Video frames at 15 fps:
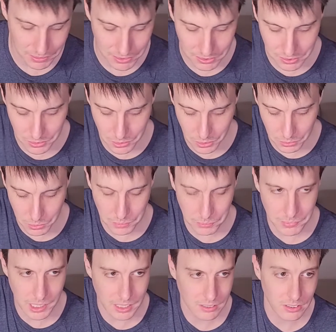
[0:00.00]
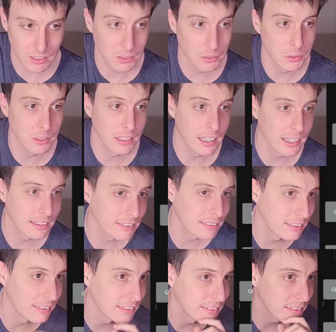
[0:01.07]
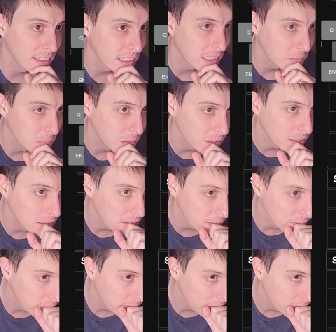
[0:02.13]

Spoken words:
even sure what makes a good guess in this game yet.